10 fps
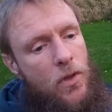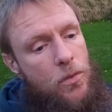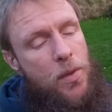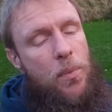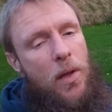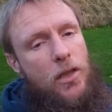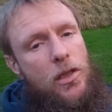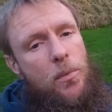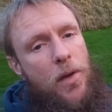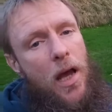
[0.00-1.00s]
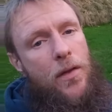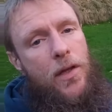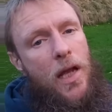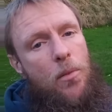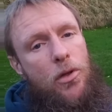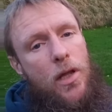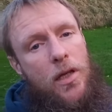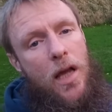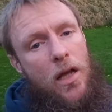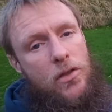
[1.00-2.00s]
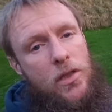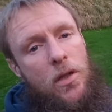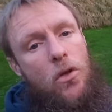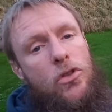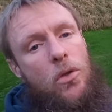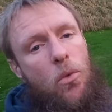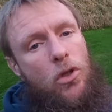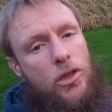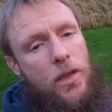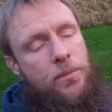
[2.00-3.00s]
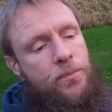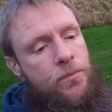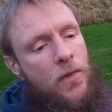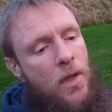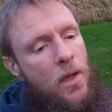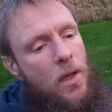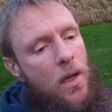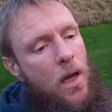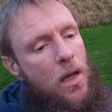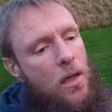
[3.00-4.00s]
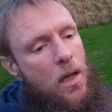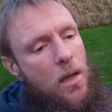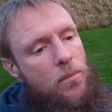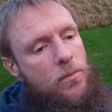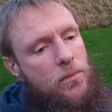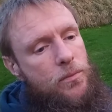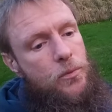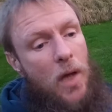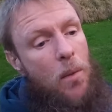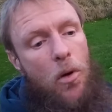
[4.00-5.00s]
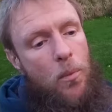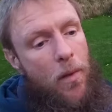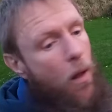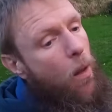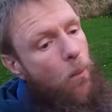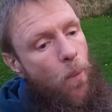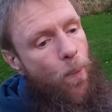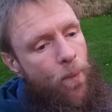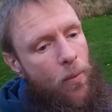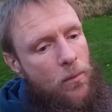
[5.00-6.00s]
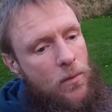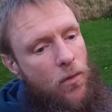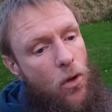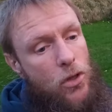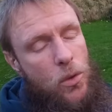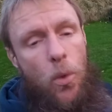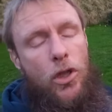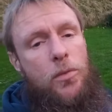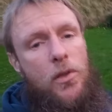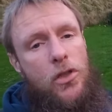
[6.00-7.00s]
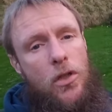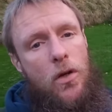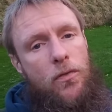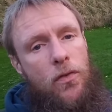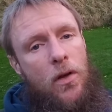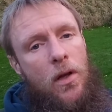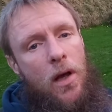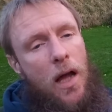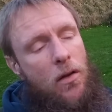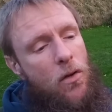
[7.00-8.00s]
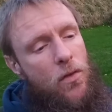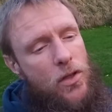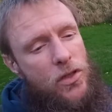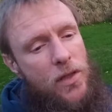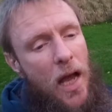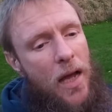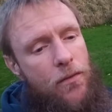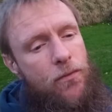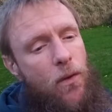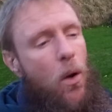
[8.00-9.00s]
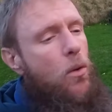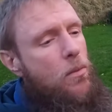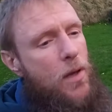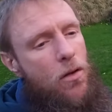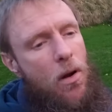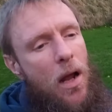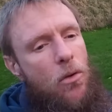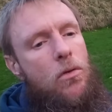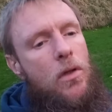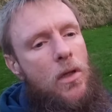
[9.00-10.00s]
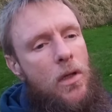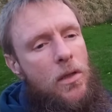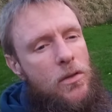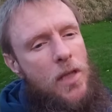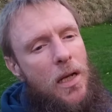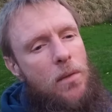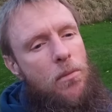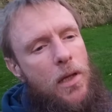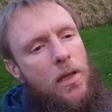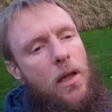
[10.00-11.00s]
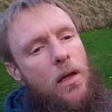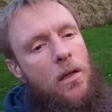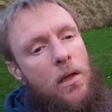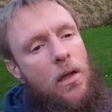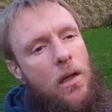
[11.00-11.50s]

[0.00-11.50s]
there's people actually behind the camera that you can't see also watching and um, i'm on my own i've got to watch my stuff and i've got this guy following me around telling me that